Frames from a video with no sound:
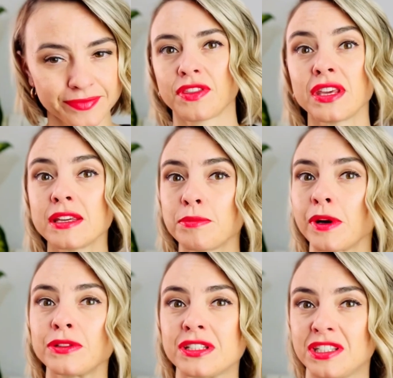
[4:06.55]
Think
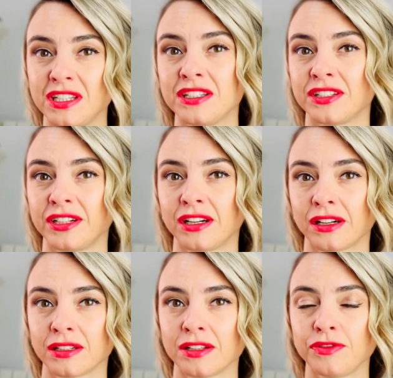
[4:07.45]
about a dinner.
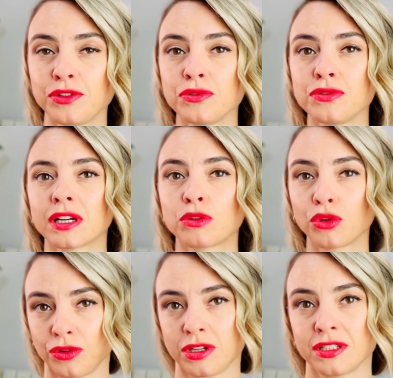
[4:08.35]
If you
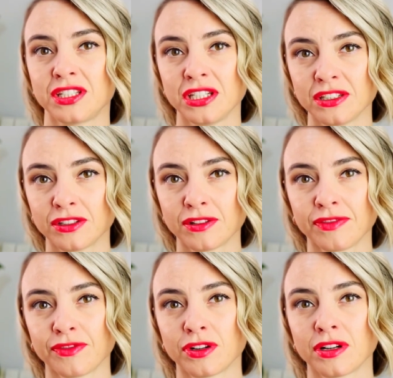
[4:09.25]
cook dinner
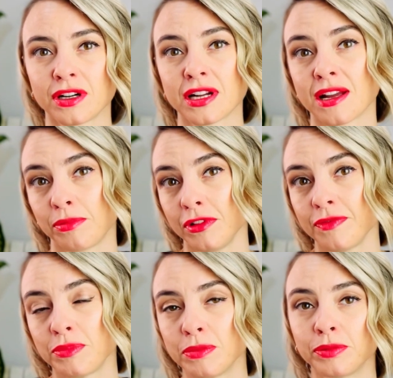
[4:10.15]
for a couple
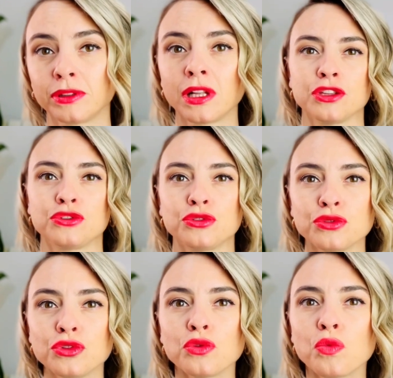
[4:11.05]
of people, do
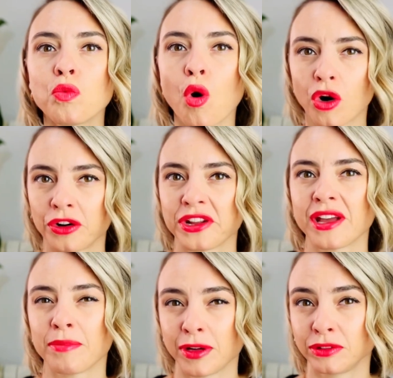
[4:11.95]
you worry
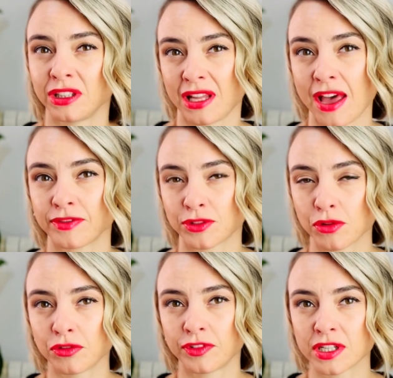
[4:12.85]
about the
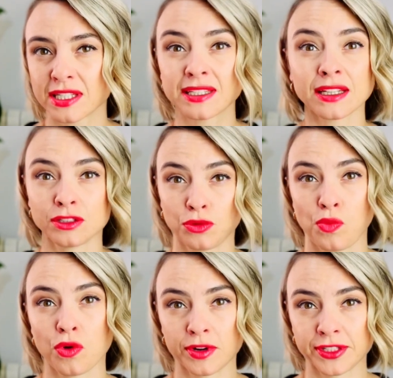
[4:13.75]
leftovers? Is that the
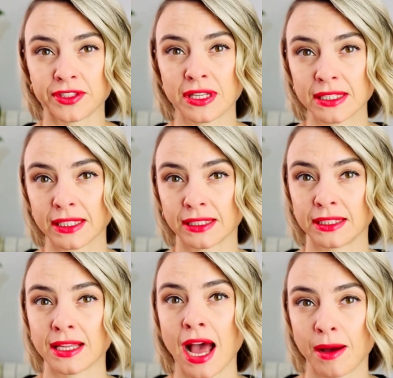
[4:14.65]
worst thing that
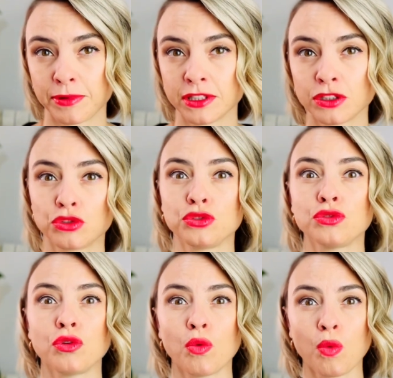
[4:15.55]
can happen? Do
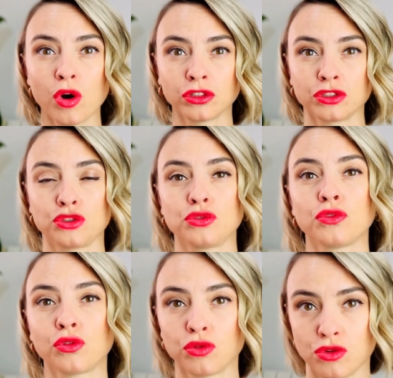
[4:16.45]
you want to
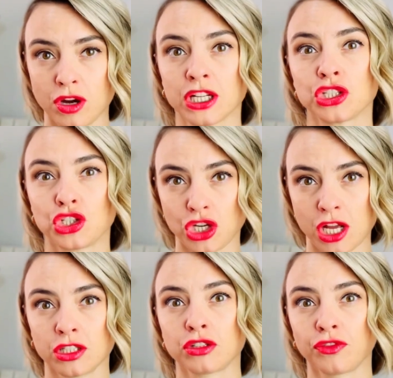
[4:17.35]
cook
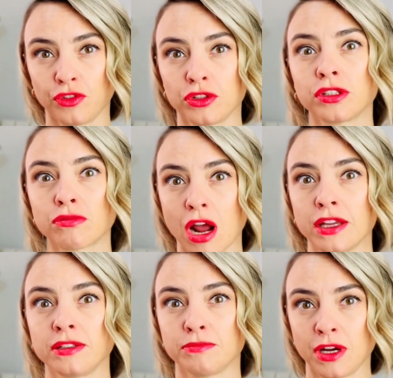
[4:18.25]
just for the
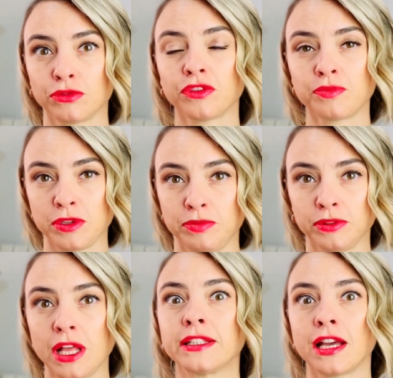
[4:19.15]
right amount of
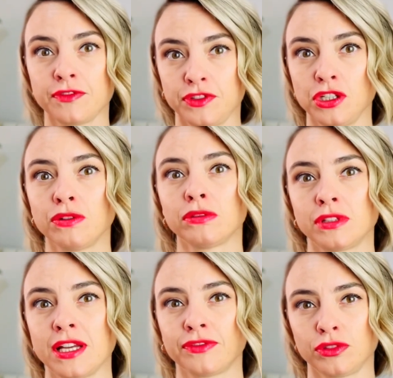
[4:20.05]
people and have zero
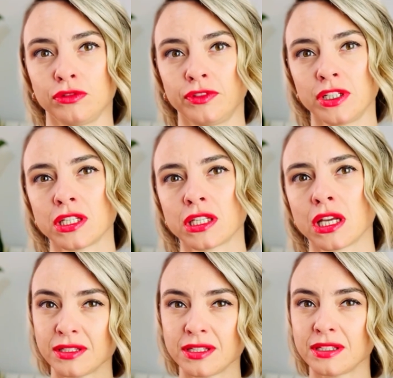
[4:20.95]
leftovers?
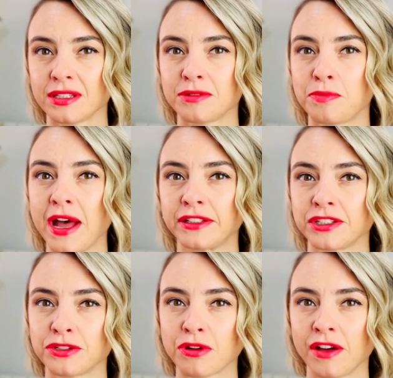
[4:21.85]
Isn't it better
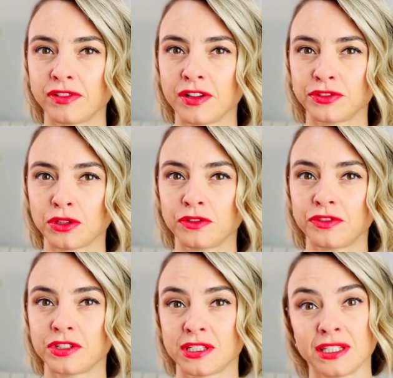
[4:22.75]
to have
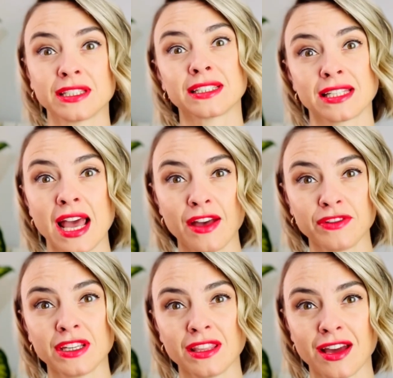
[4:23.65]
leftovers than not
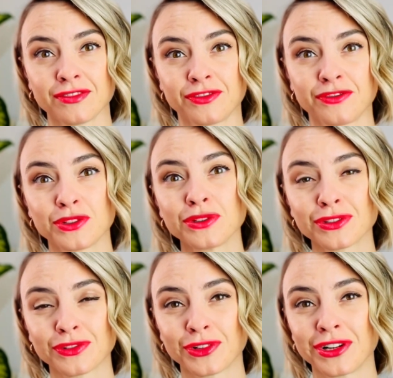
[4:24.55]
having enough food
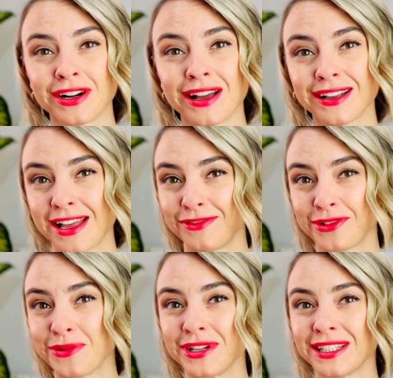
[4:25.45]
for
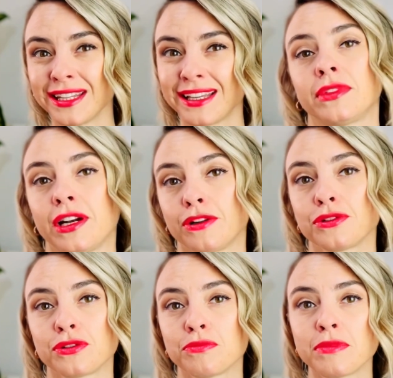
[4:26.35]
everyone? There are
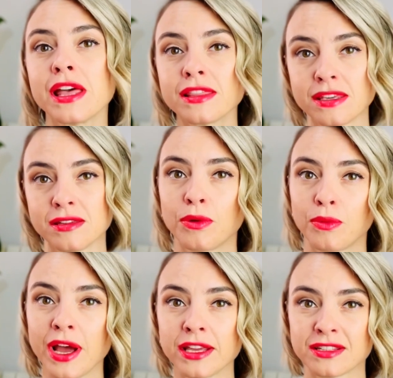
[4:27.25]
also many
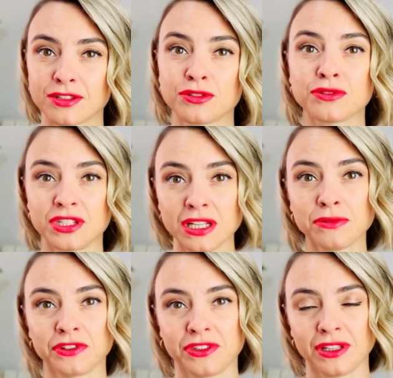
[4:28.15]
ways to deal
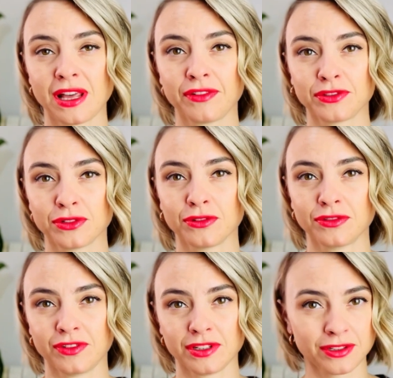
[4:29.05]
with the
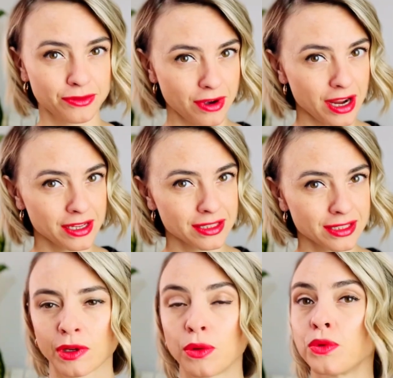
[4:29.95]
leftovers, right?
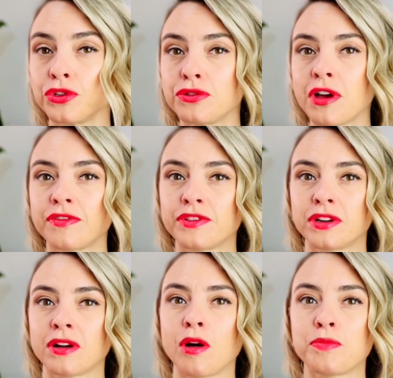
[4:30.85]
Would you
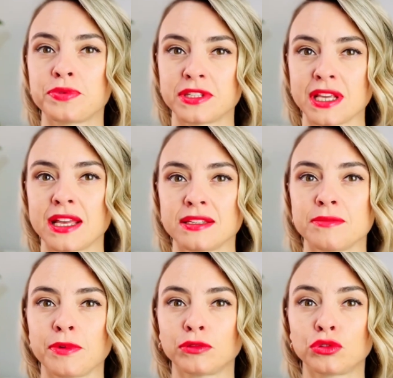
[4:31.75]
ever obsess
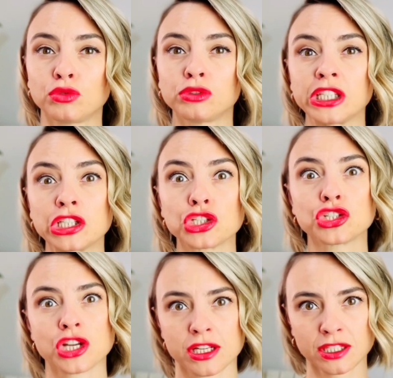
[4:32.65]
about cooking
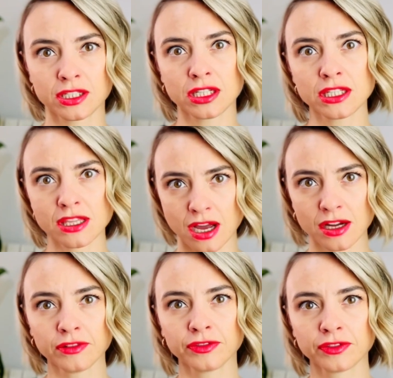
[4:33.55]
just
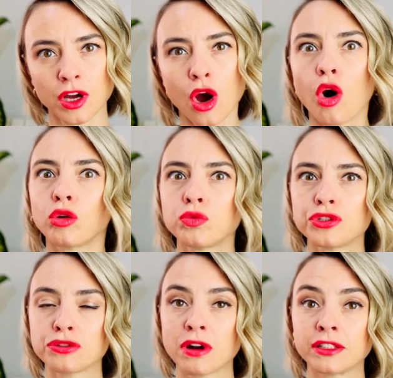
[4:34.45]
enough? Or would
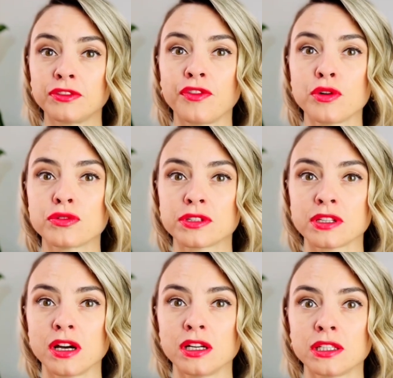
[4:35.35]
you rather focus
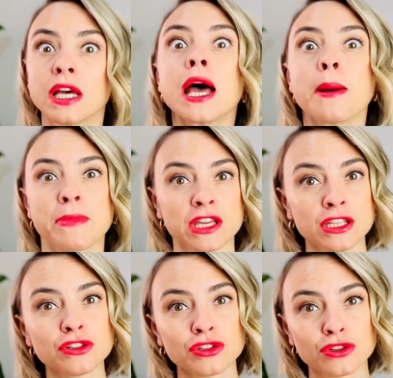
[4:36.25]
on
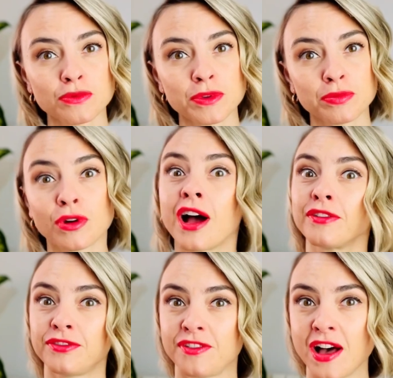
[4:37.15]
making sure people are
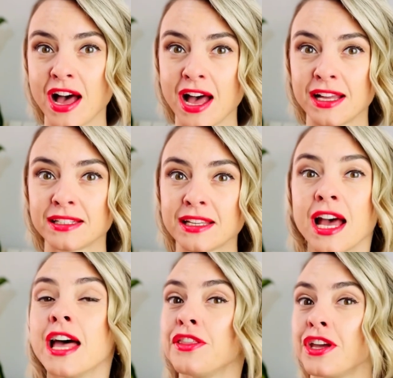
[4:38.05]
fed
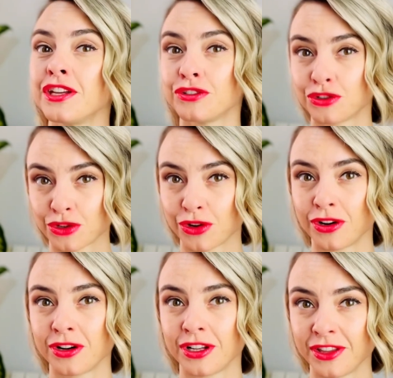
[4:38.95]
and they
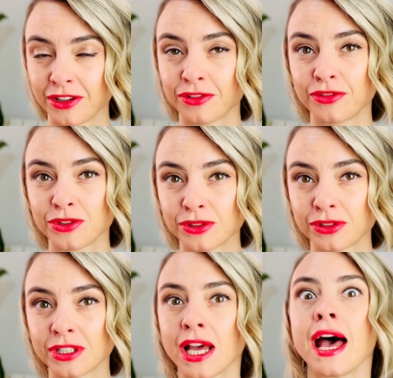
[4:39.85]
enjoy their food
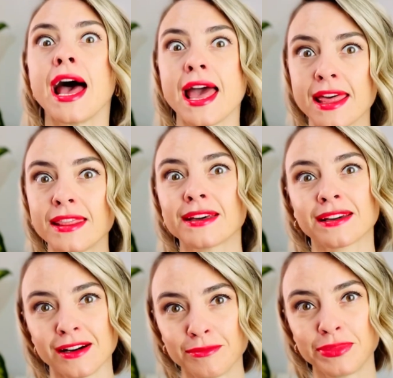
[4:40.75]
and the
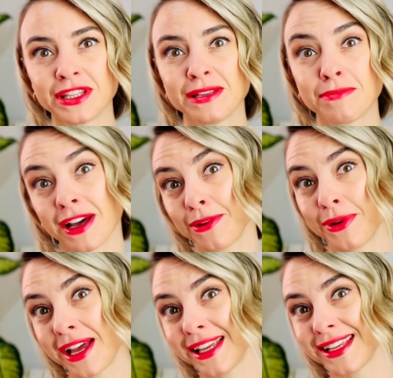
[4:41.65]
company, by the way.